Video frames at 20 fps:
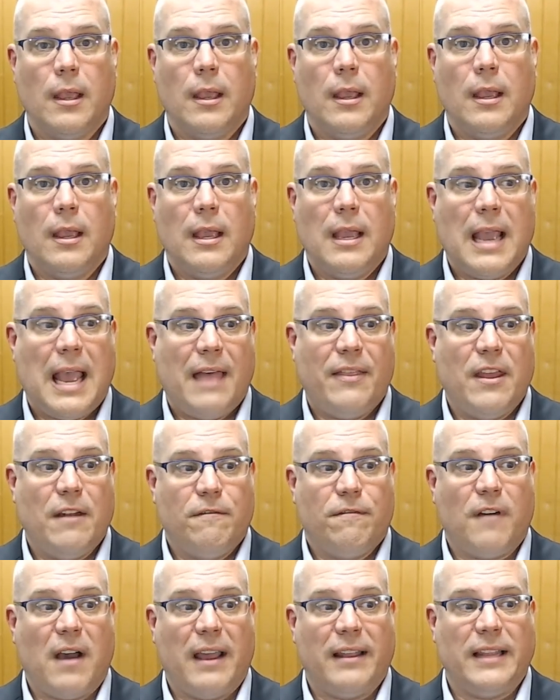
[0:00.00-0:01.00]
And then
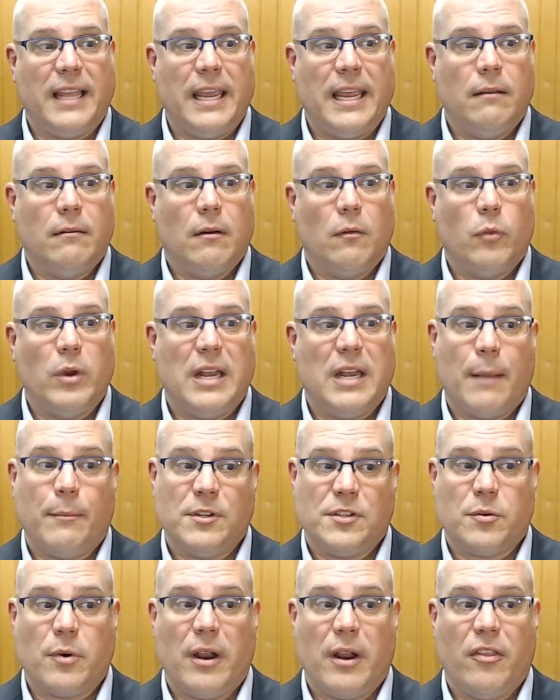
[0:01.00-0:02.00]
finally, we
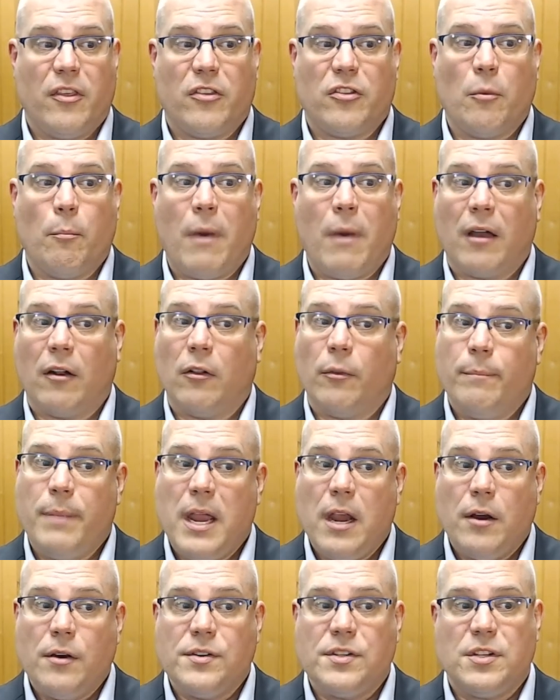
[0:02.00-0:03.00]
demonstrated that the model
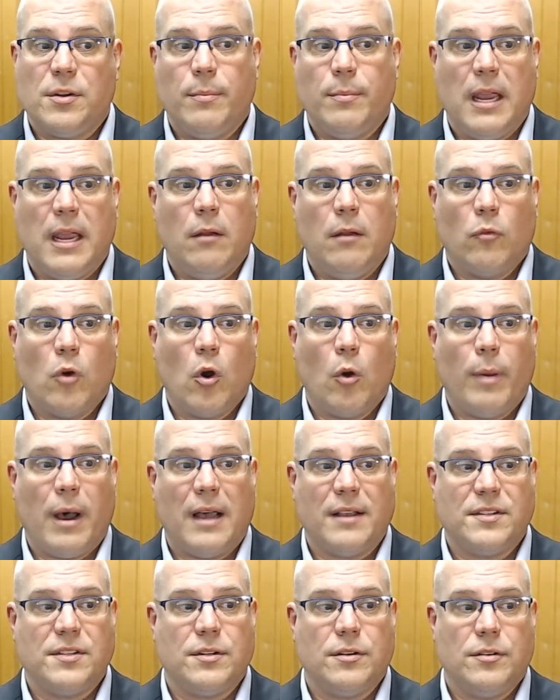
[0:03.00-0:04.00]
appears to be
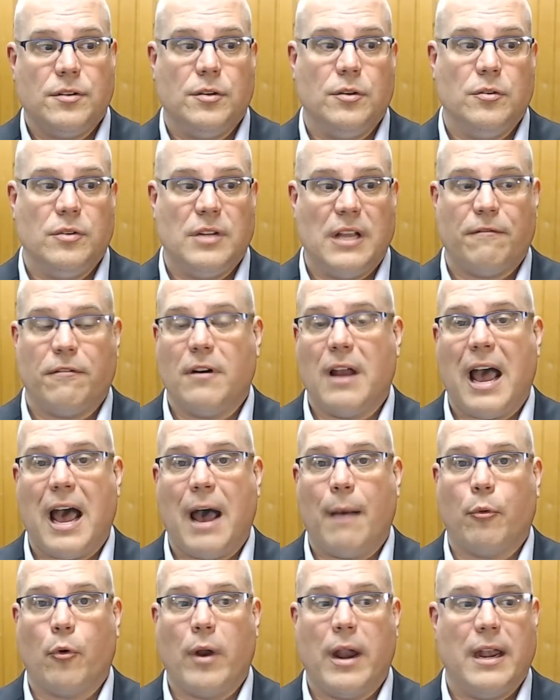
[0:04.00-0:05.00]
robust to different
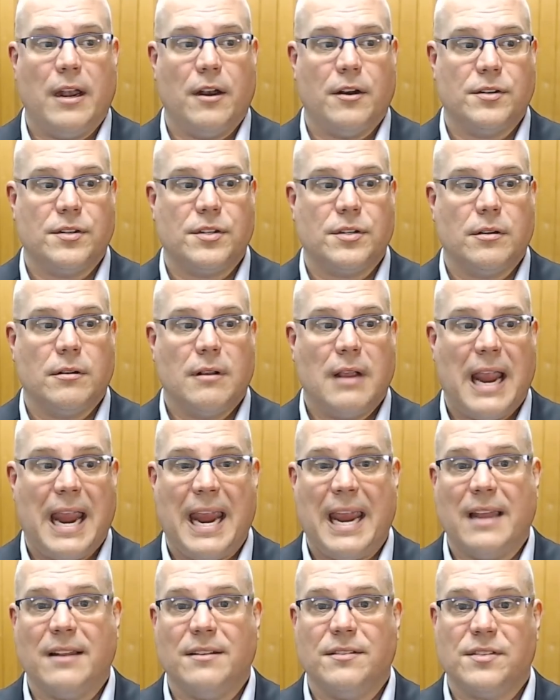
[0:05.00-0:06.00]
operators
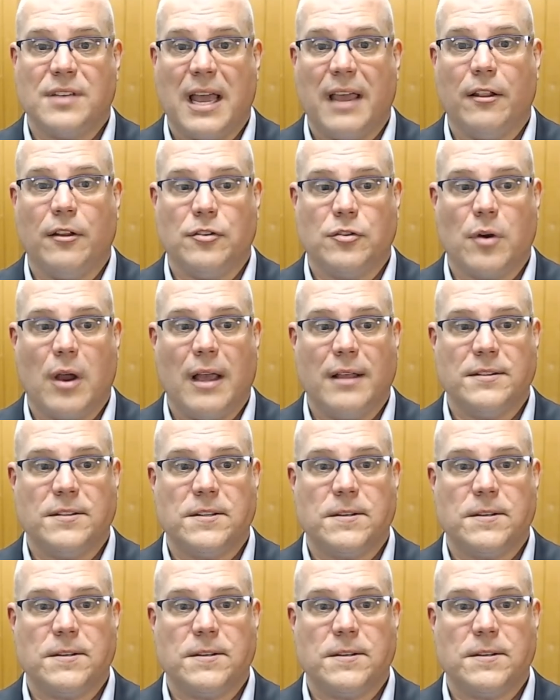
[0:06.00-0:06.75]
and xylotrons.